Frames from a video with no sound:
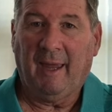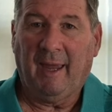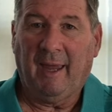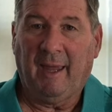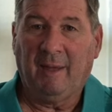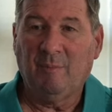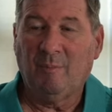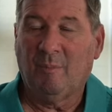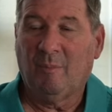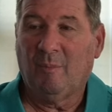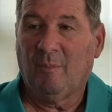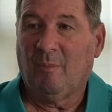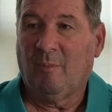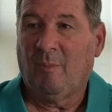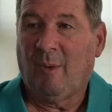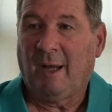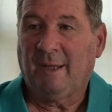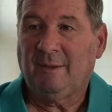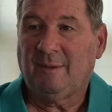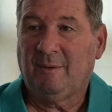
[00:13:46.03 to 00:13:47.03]
And
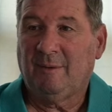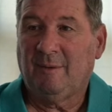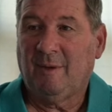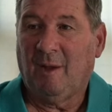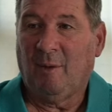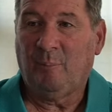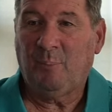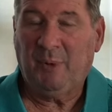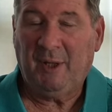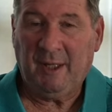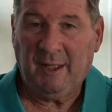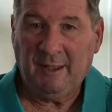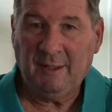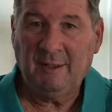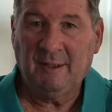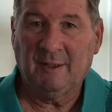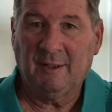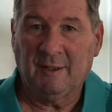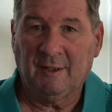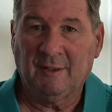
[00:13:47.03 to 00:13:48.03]
my
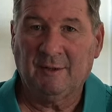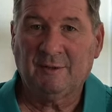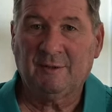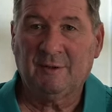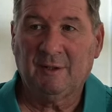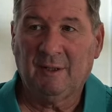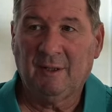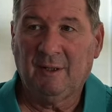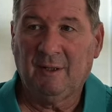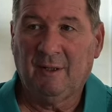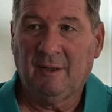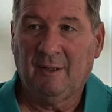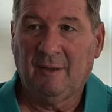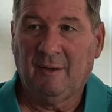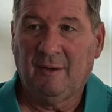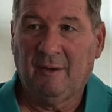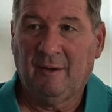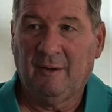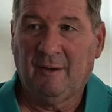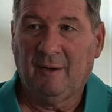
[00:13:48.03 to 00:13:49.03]
opinion is,
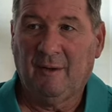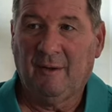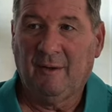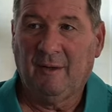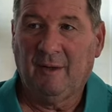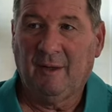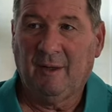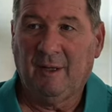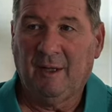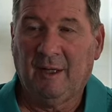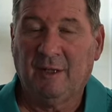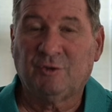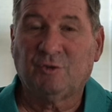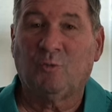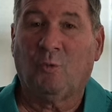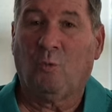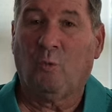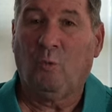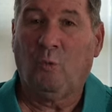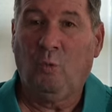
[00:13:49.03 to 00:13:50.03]

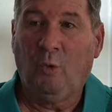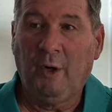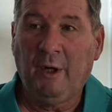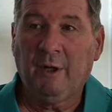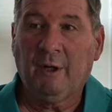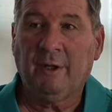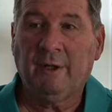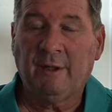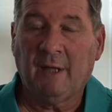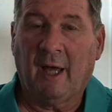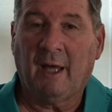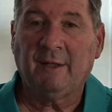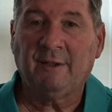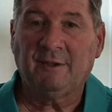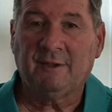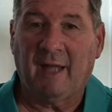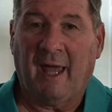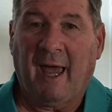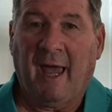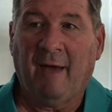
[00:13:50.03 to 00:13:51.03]
it's really
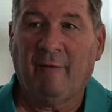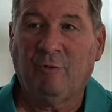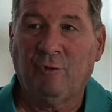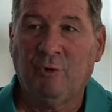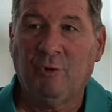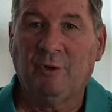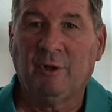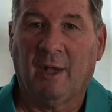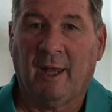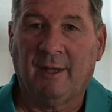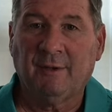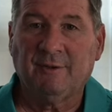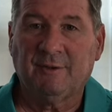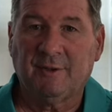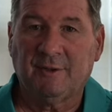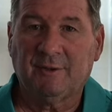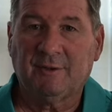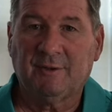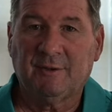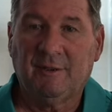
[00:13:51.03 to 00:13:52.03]
nice to have good
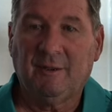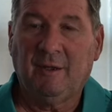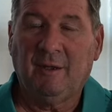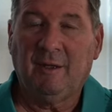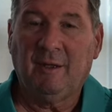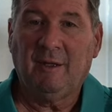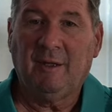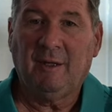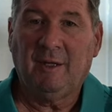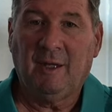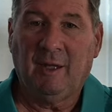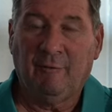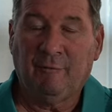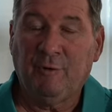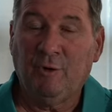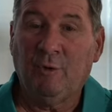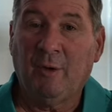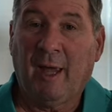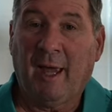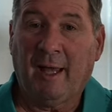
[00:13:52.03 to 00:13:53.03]
lenses if
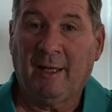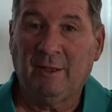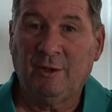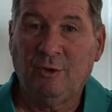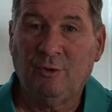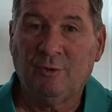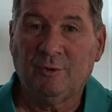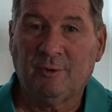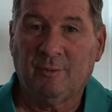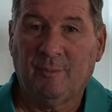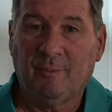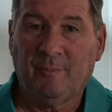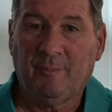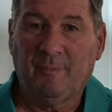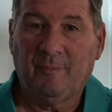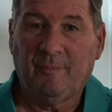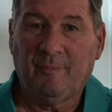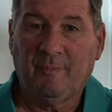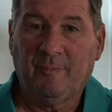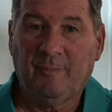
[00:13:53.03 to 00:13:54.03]
you know how to use them.
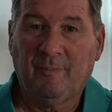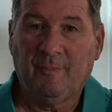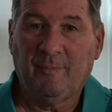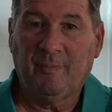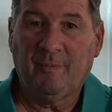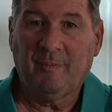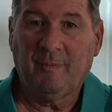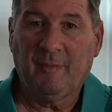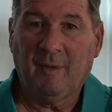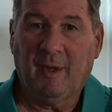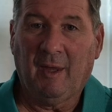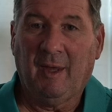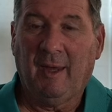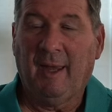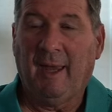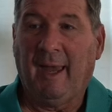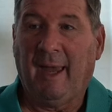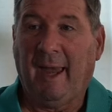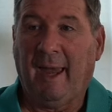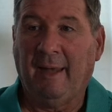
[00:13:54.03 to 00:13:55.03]

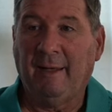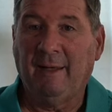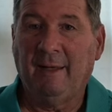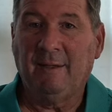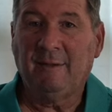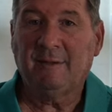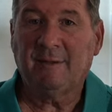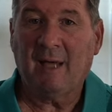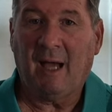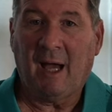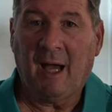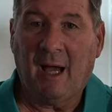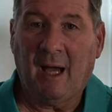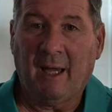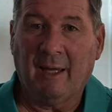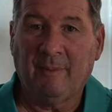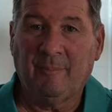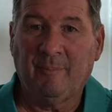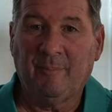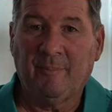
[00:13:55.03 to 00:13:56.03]
And in
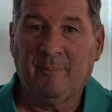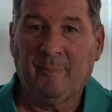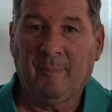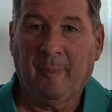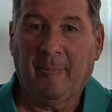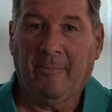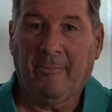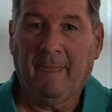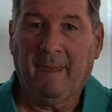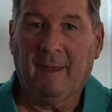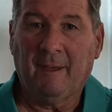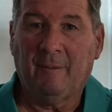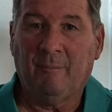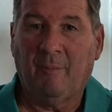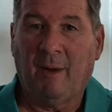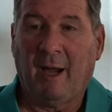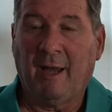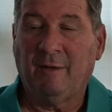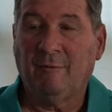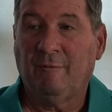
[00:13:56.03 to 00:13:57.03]
time,
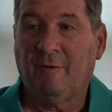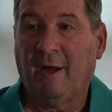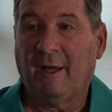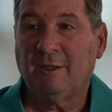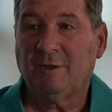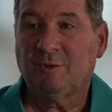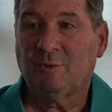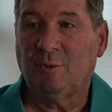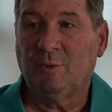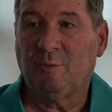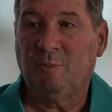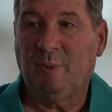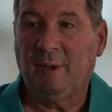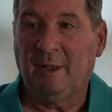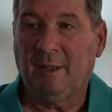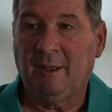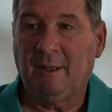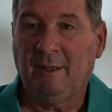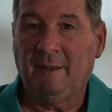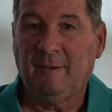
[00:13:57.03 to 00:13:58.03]
my advice would
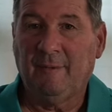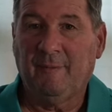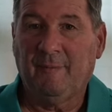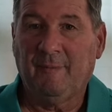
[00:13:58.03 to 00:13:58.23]
be,